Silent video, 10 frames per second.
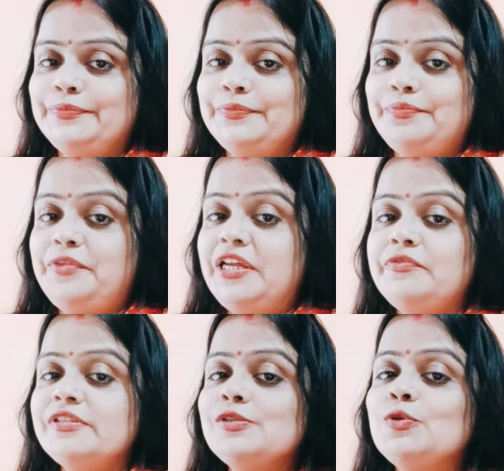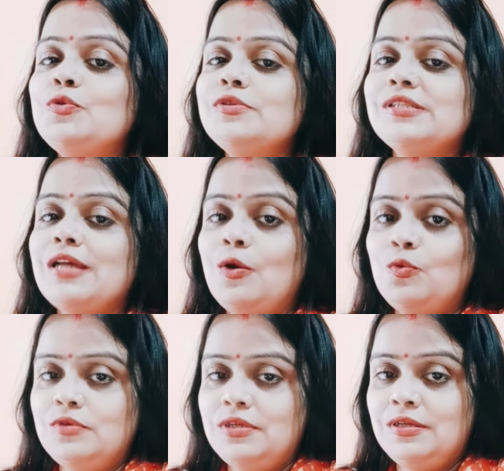There was no
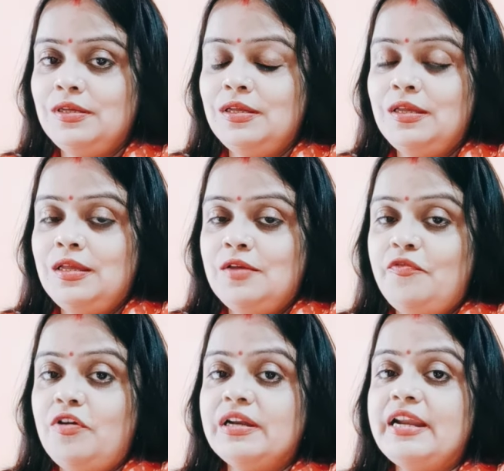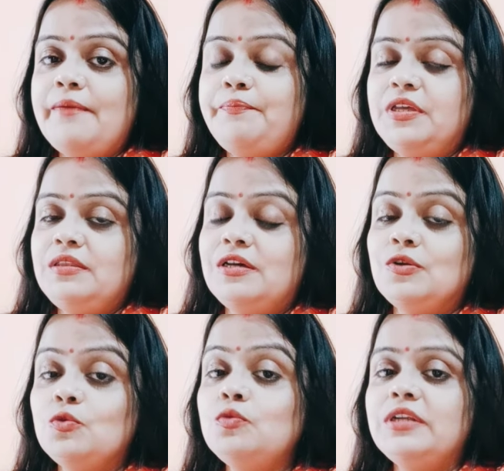sound for rapping the
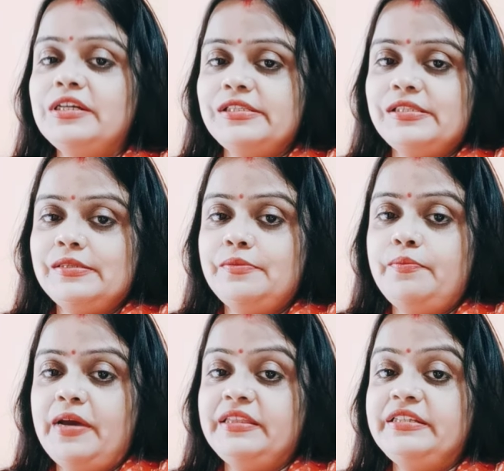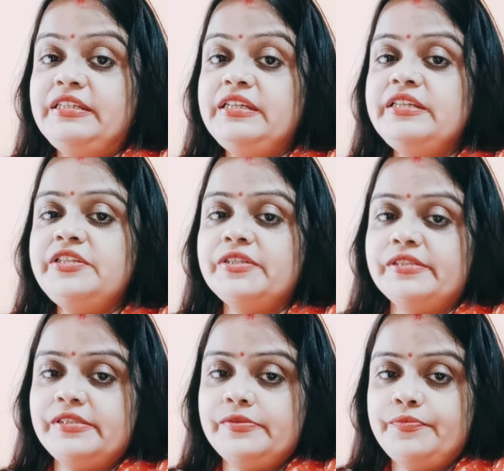rulers by the teachers.